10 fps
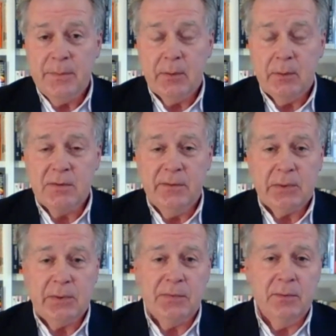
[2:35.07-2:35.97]
It was a
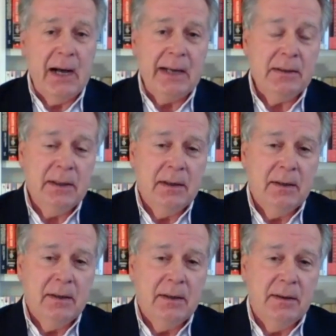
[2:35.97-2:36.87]
victory for Biden.
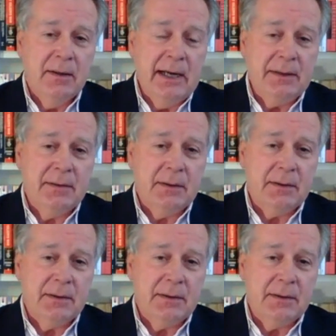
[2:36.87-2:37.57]
That uh,